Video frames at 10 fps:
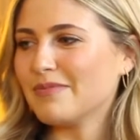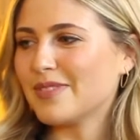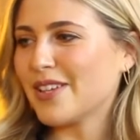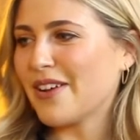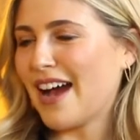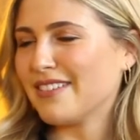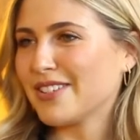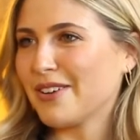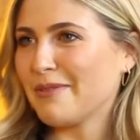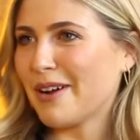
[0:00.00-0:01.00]
So
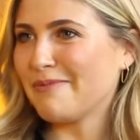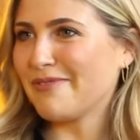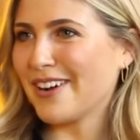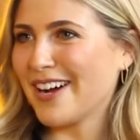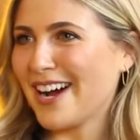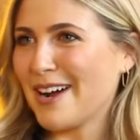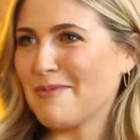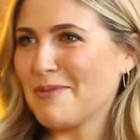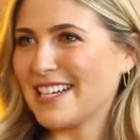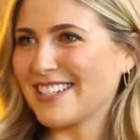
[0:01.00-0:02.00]

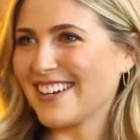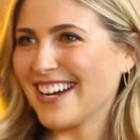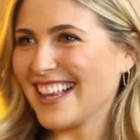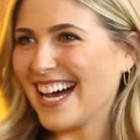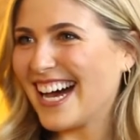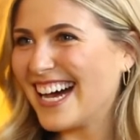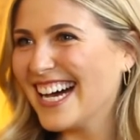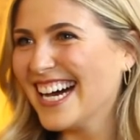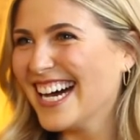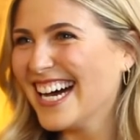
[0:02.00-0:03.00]
I'm a weirdo like that.